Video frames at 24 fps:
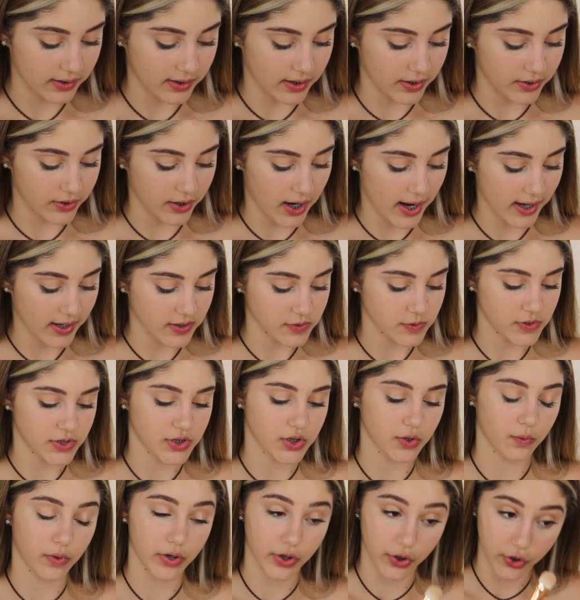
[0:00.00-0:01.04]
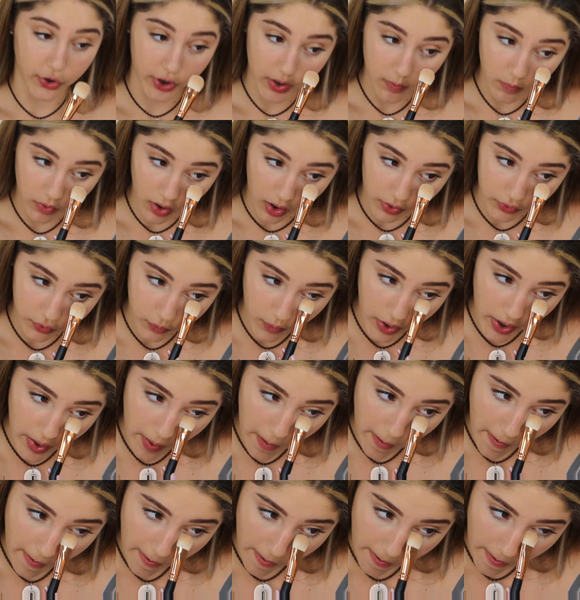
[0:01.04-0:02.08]
the under eye because we still want a cream contour,
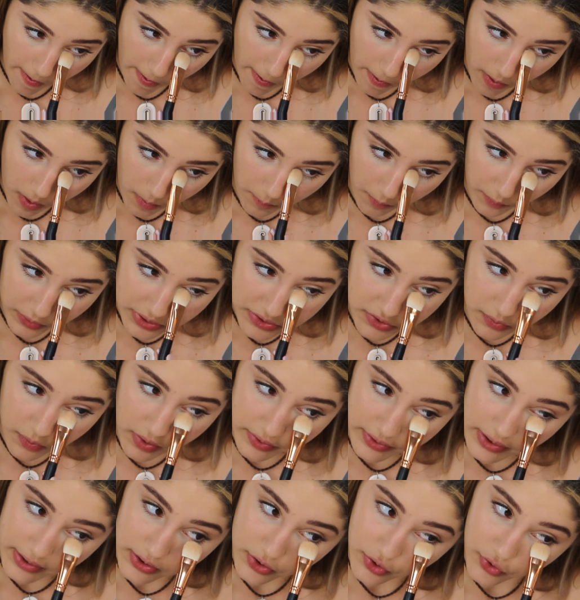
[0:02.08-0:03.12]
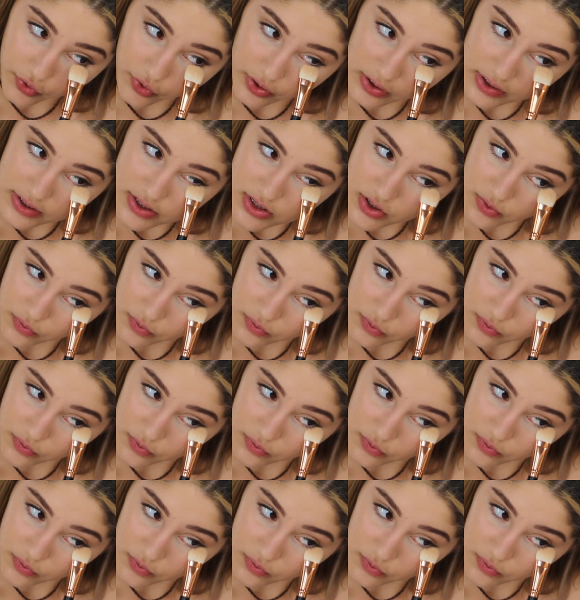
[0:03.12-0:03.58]
but we don't want that to crease.